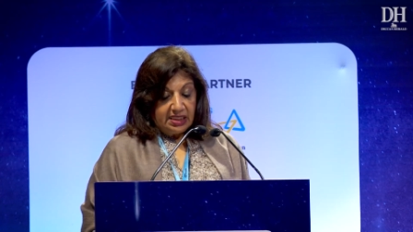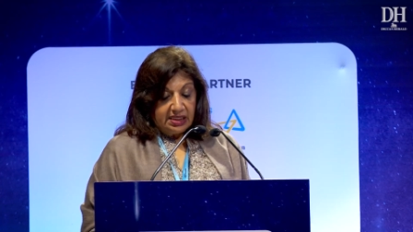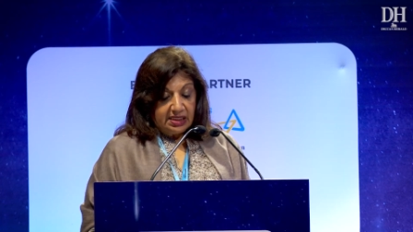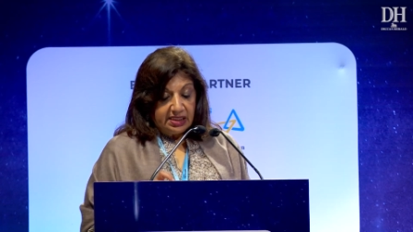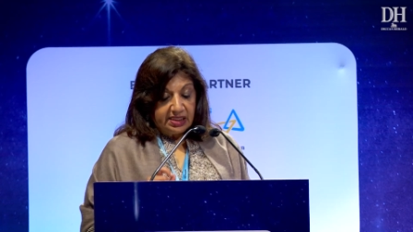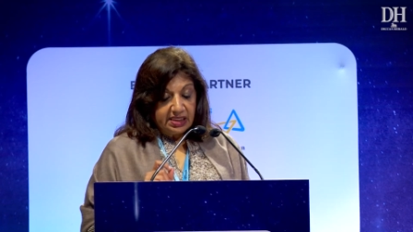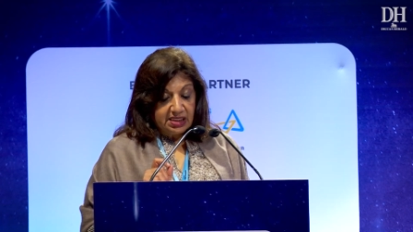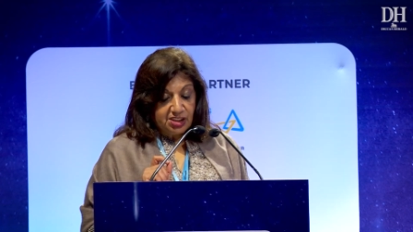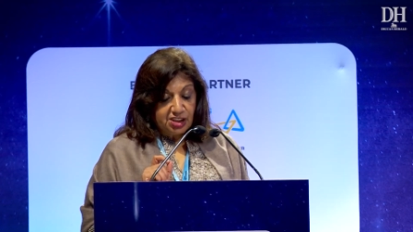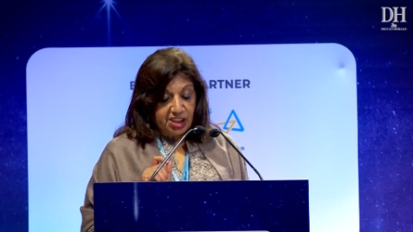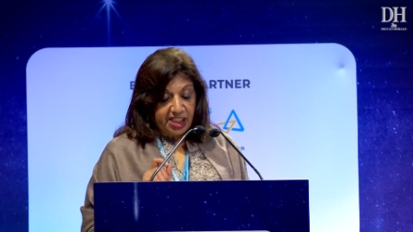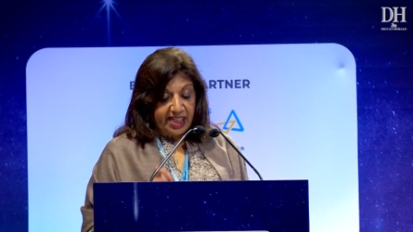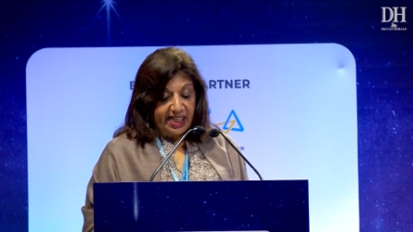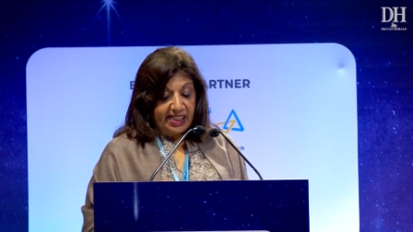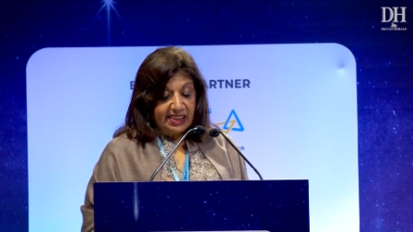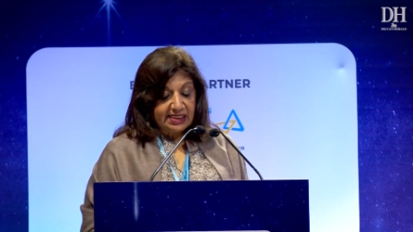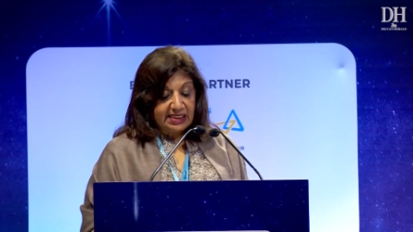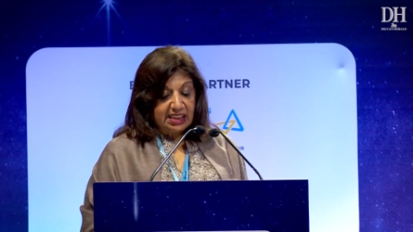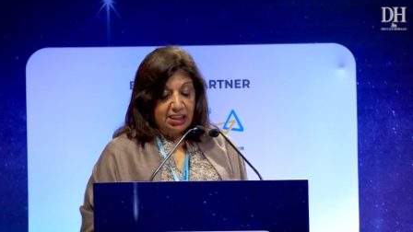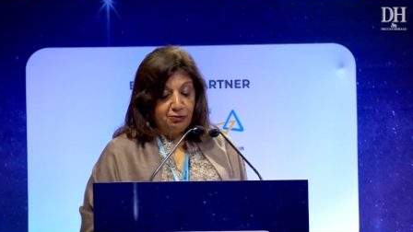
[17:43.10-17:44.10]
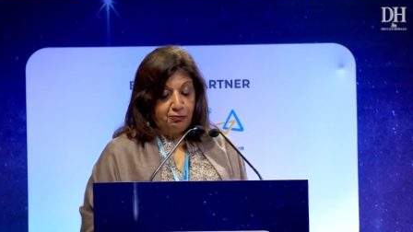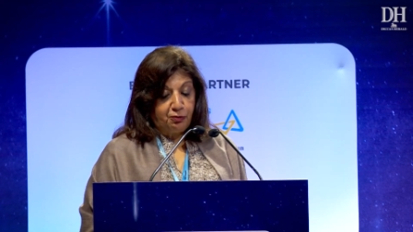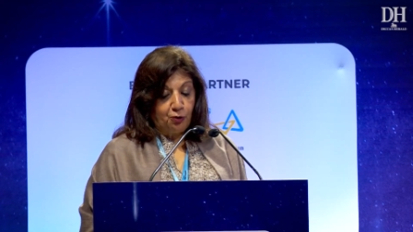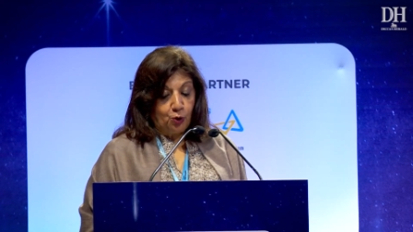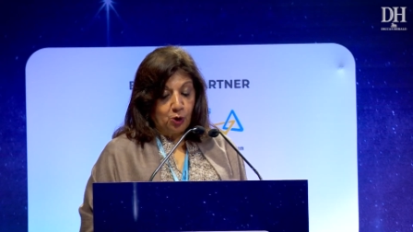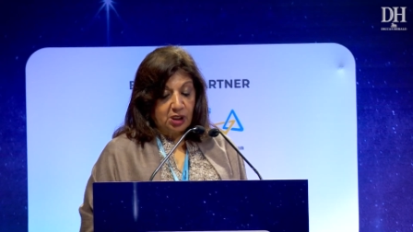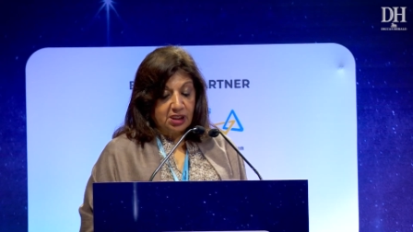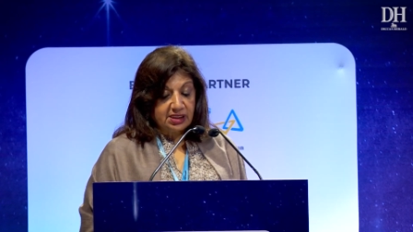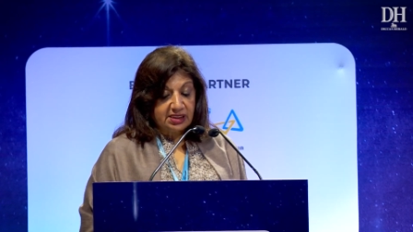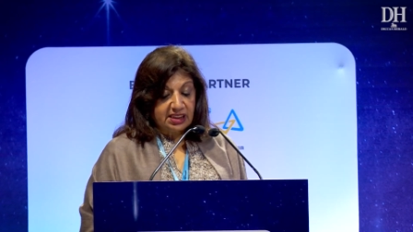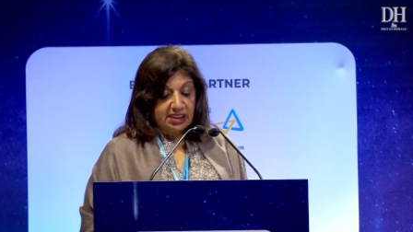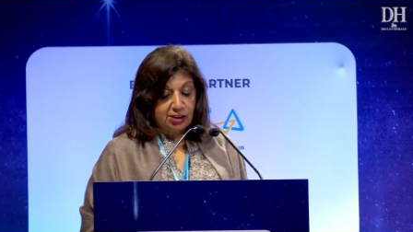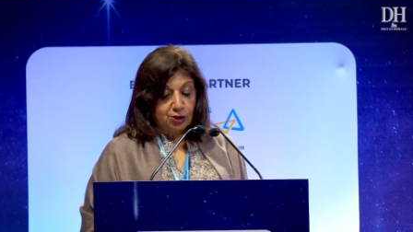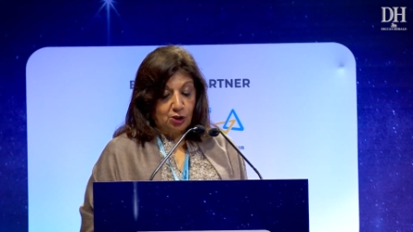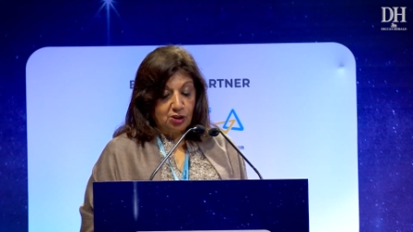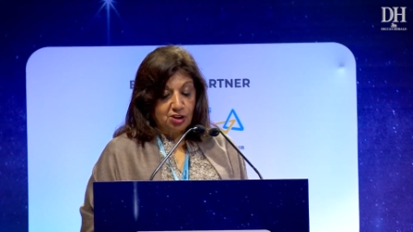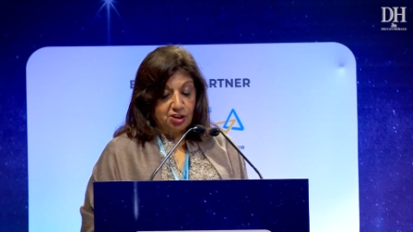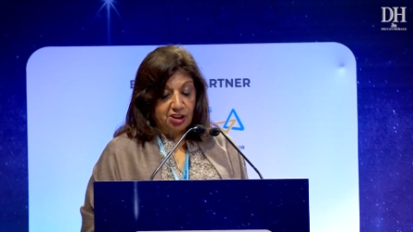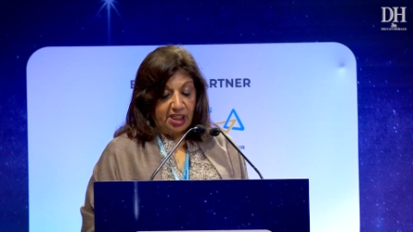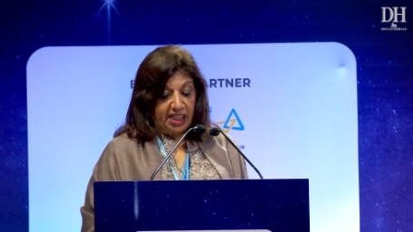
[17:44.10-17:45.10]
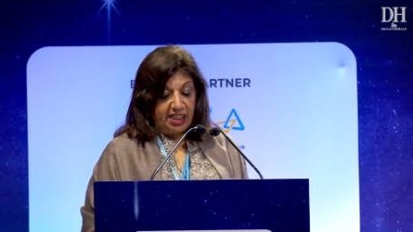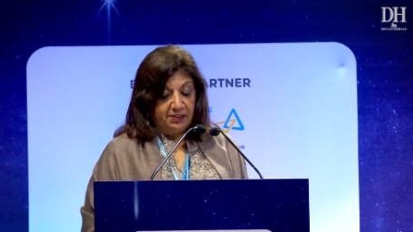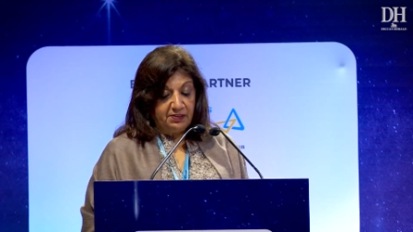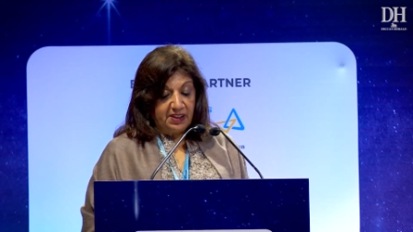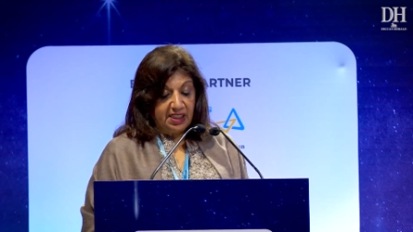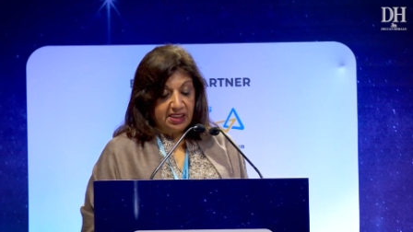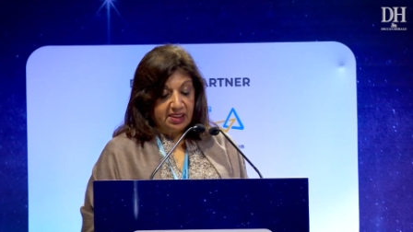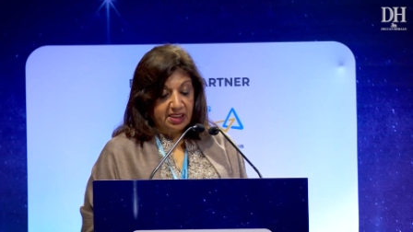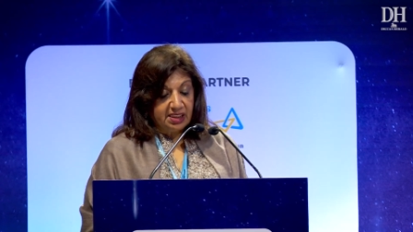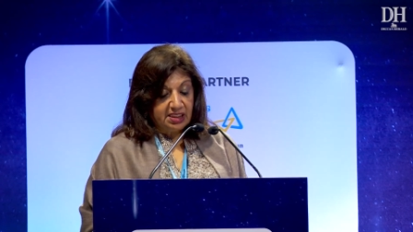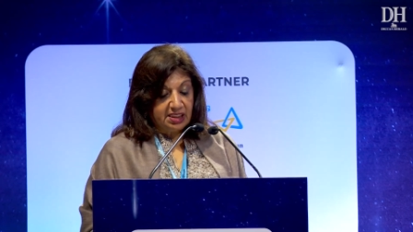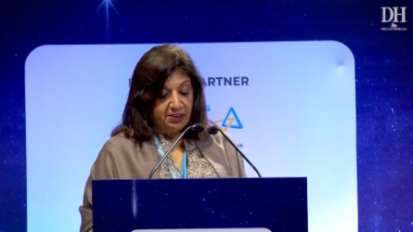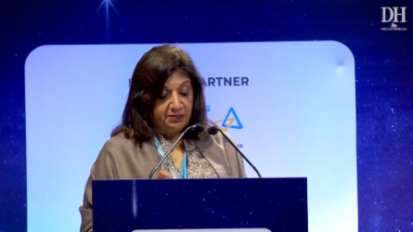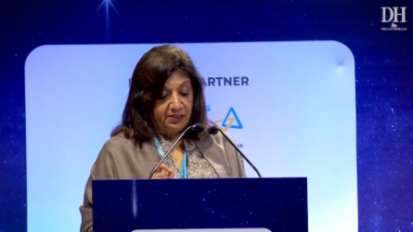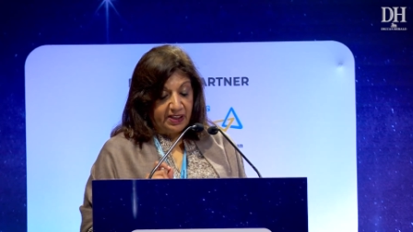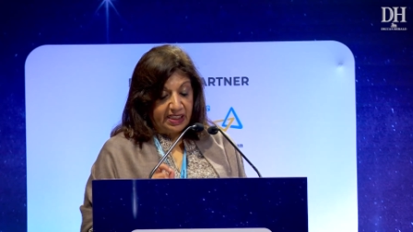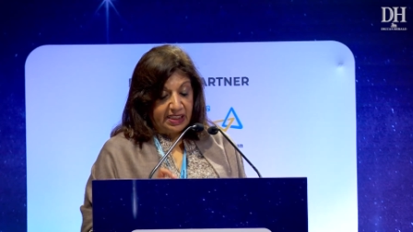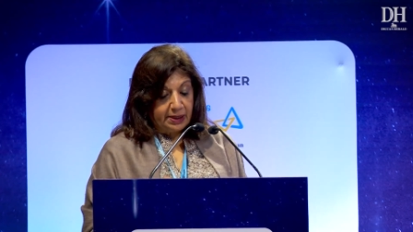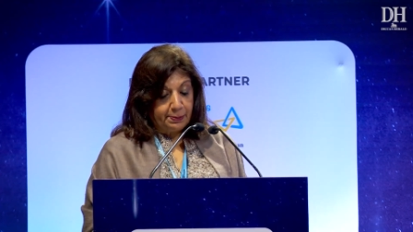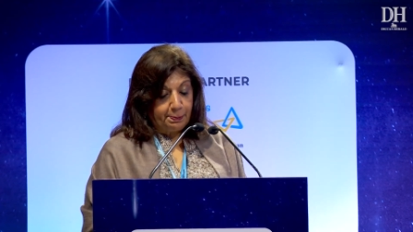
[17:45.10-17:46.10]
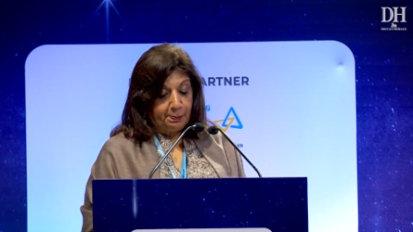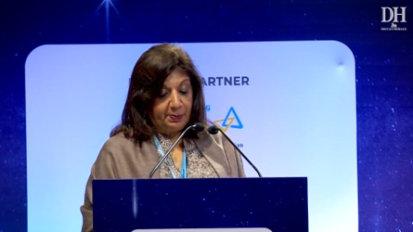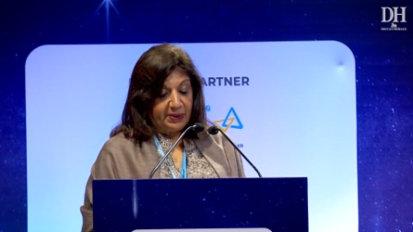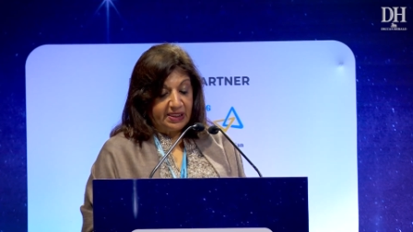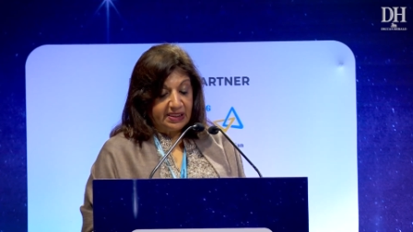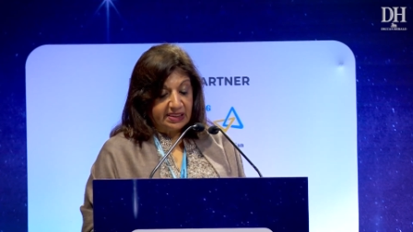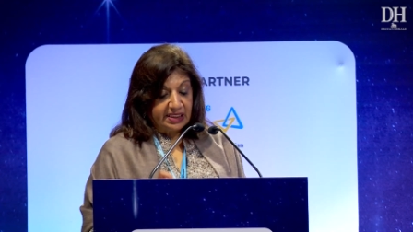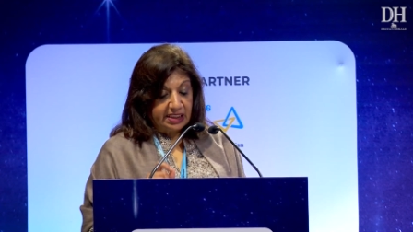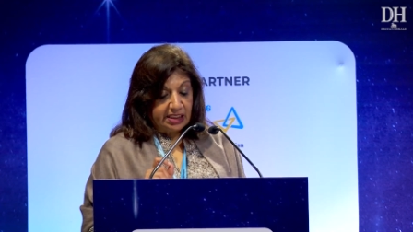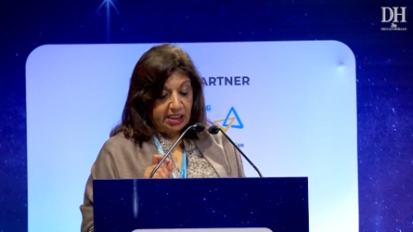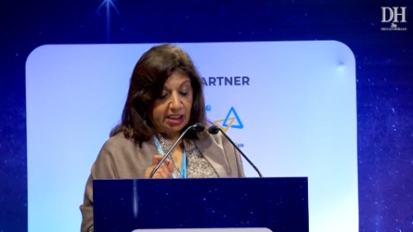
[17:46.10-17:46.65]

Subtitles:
The GIC focuses on driving the development and